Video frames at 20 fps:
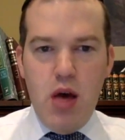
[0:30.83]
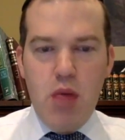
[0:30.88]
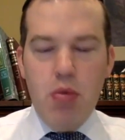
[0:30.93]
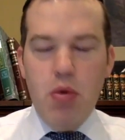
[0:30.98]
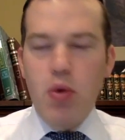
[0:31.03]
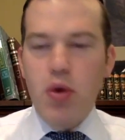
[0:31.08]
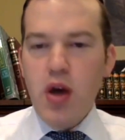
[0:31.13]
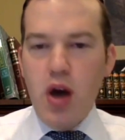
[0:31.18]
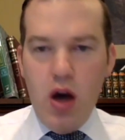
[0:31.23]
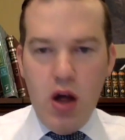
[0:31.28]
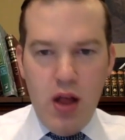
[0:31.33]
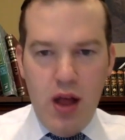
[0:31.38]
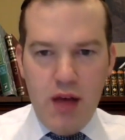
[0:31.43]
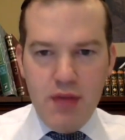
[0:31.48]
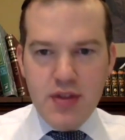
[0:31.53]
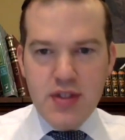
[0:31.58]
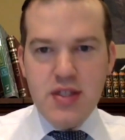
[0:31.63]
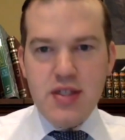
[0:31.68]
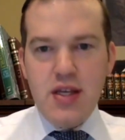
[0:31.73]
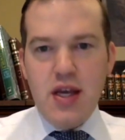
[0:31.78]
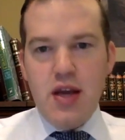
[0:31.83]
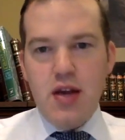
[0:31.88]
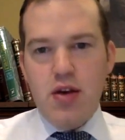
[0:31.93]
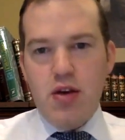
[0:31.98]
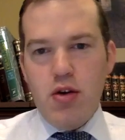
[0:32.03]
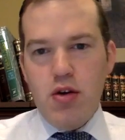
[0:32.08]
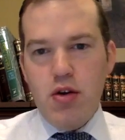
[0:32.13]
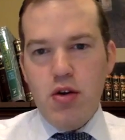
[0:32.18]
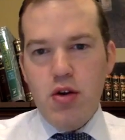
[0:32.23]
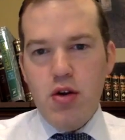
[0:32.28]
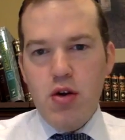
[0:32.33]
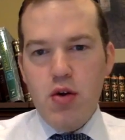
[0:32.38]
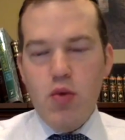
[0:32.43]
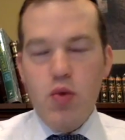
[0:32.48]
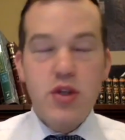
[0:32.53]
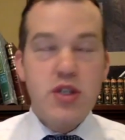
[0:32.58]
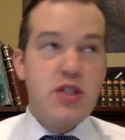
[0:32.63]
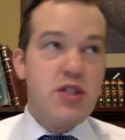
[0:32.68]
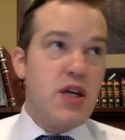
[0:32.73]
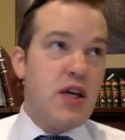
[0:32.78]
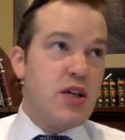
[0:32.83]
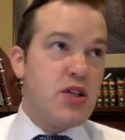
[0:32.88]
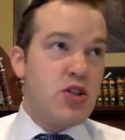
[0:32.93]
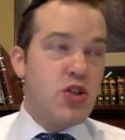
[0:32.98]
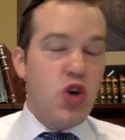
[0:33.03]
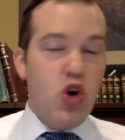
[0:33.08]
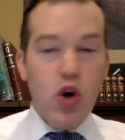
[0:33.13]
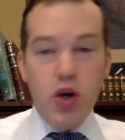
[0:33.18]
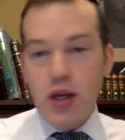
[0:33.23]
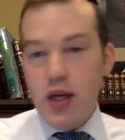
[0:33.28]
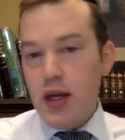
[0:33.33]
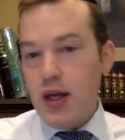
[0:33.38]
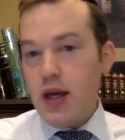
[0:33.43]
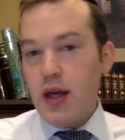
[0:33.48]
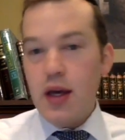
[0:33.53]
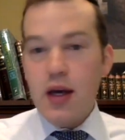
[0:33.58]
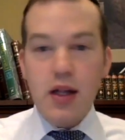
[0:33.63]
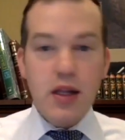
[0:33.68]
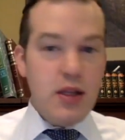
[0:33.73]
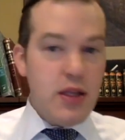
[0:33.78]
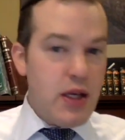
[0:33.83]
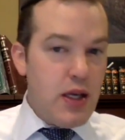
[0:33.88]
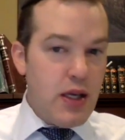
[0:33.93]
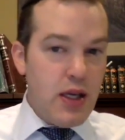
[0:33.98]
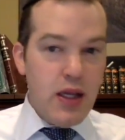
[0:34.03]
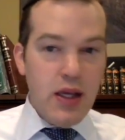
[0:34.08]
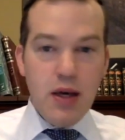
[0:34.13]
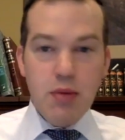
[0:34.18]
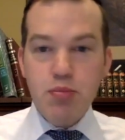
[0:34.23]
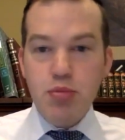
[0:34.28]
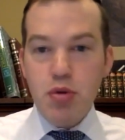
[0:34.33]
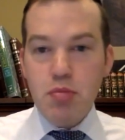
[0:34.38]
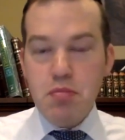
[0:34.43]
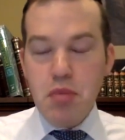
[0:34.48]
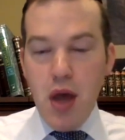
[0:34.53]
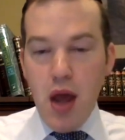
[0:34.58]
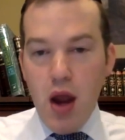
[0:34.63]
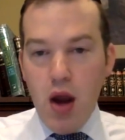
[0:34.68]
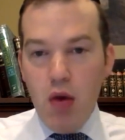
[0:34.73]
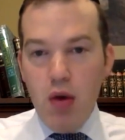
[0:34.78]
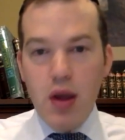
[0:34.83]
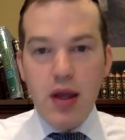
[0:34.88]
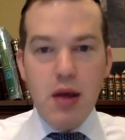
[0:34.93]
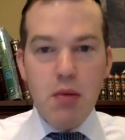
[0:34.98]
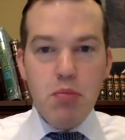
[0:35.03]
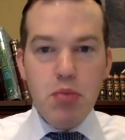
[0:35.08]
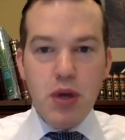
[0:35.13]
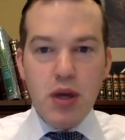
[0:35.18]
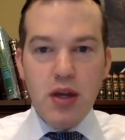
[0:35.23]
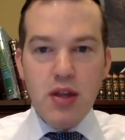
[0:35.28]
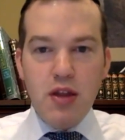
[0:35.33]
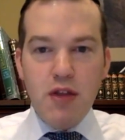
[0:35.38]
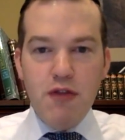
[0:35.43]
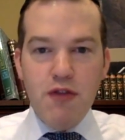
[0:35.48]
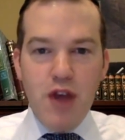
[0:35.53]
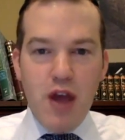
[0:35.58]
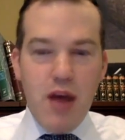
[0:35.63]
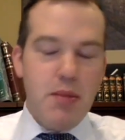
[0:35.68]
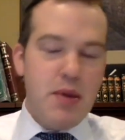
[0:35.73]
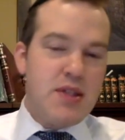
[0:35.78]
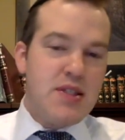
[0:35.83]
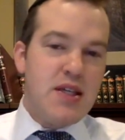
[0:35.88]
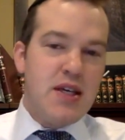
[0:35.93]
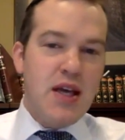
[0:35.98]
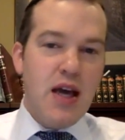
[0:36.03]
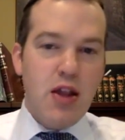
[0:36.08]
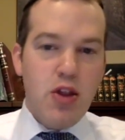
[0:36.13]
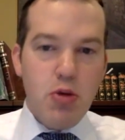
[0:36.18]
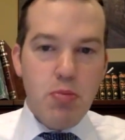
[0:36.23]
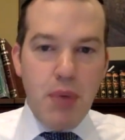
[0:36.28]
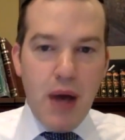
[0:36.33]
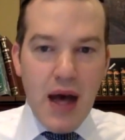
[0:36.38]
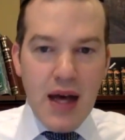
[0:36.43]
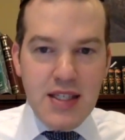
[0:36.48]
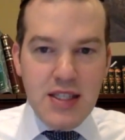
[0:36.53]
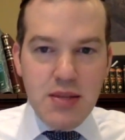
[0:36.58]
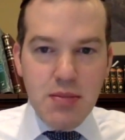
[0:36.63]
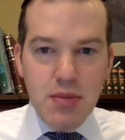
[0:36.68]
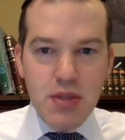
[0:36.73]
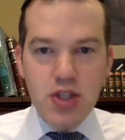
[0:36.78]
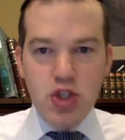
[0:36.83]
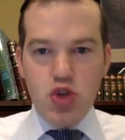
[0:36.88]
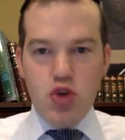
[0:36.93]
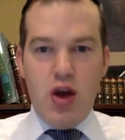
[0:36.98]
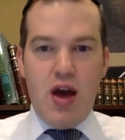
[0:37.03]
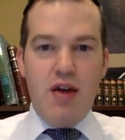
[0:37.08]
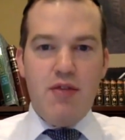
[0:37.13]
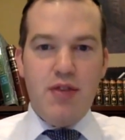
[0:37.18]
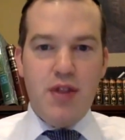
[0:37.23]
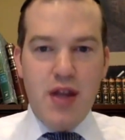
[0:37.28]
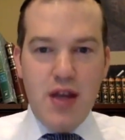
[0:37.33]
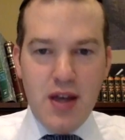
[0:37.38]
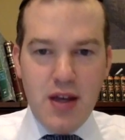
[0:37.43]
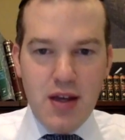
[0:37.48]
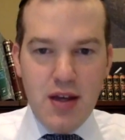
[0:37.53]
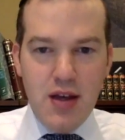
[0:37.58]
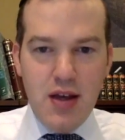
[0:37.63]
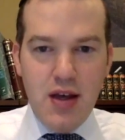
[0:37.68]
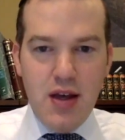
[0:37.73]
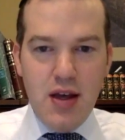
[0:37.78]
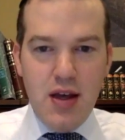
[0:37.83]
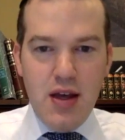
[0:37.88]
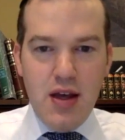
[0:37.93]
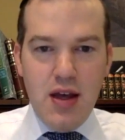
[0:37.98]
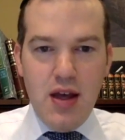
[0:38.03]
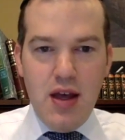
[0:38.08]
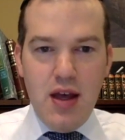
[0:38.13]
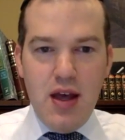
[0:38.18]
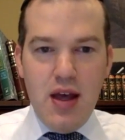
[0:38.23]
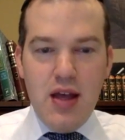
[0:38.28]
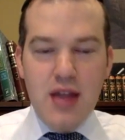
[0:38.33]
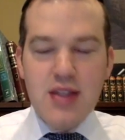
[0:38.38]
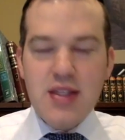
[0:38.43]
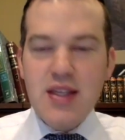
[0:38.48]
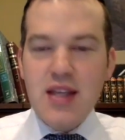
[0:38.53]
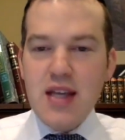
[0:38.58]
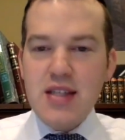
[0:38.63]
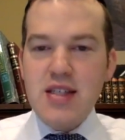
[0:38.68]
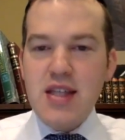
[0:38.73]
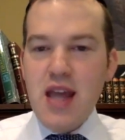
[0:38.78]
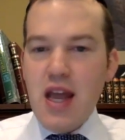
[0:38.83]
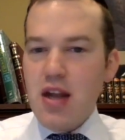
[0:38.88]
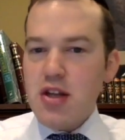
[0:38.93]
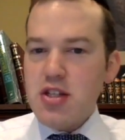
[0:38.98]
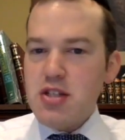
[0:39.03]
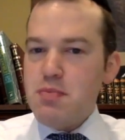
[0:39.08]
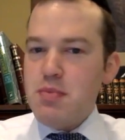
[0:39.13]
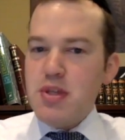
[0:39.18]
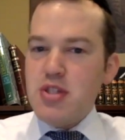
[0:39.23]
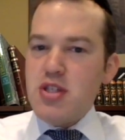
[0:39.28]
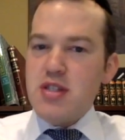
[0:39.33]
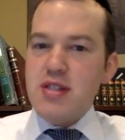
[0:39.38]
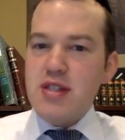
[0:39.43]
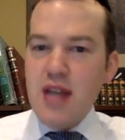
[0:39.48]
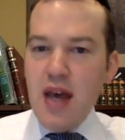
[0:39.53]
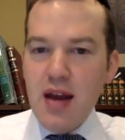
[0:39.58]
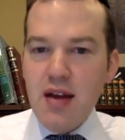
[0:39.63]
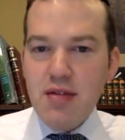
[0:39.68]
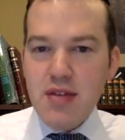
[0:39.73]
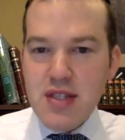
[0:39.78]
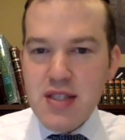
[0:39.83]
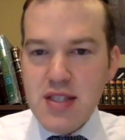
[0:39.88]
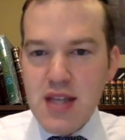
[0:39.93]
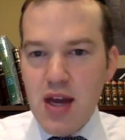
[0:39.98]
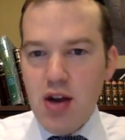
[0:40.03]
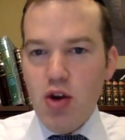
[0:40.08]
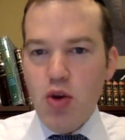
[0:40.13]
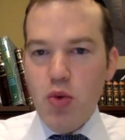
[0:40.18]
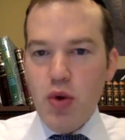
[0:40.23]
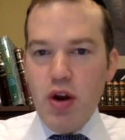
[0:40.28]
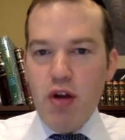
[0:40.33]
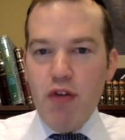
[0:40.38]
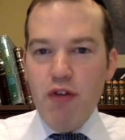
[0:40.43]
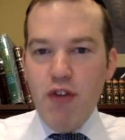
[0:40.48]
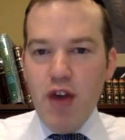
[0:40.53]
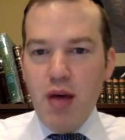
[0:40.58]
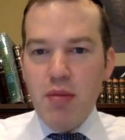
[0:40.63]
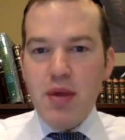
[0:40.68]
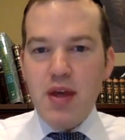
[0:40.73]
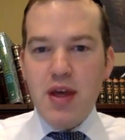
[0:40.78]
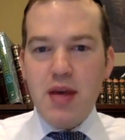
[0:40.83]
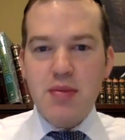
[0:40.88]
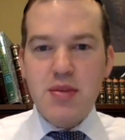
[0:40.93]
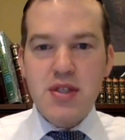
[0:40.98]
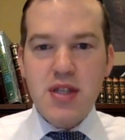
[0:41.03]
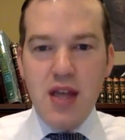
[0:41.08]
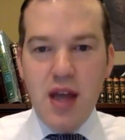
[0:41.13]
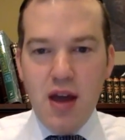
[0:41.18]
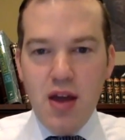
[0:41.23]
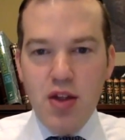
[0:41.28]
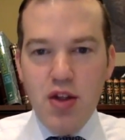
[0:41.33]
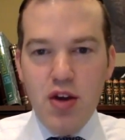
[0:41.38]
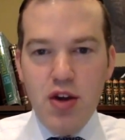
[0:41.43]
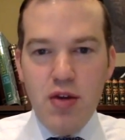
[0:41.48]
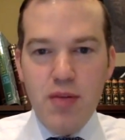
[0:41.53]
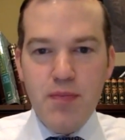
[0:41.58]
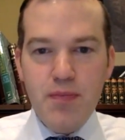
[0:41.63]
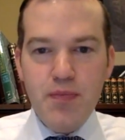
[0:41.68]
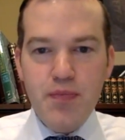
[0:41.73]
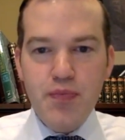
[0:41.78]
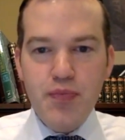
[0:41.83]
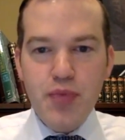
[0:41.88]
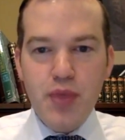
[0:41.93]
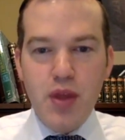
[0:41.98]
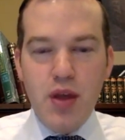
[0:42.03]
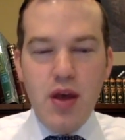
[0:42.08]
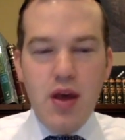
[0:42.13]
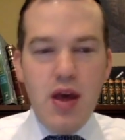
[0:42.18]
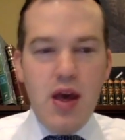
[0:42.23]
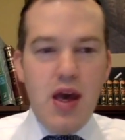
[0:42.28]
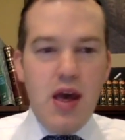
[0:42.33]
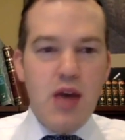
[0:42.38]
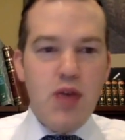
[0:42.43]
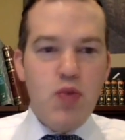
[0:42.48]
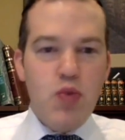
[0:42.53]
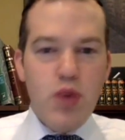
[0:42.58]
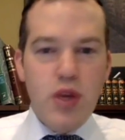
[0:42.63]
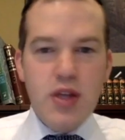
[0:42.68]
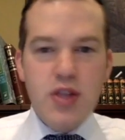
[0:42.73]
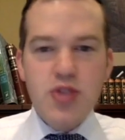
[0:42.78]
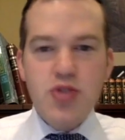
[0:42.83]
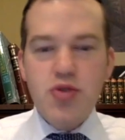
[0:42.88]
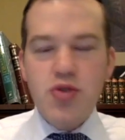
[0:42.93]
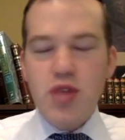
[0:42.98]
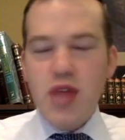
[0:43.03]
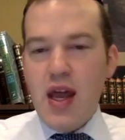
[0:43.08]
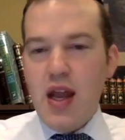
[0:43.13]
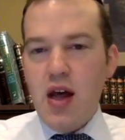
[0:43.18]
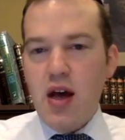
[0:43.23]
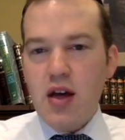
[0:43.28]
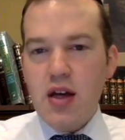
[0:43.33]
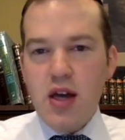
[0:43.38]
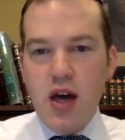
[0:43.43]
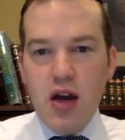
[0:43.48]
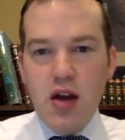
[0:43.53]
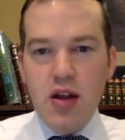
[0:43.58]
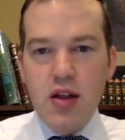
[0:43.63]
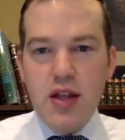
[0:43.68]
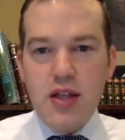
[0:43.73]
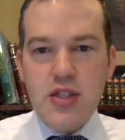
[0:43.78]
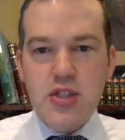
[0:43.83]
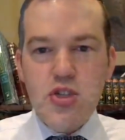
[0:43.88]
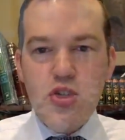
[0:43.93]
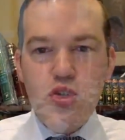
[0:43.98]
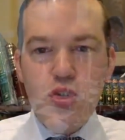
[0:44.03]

But we all have a Seder, which takes cooking and cleaning and preparing and bringing the family together, possibly traveling, to get to that auspicious night of the Seder when our family comes together and reads through that Haggadah that's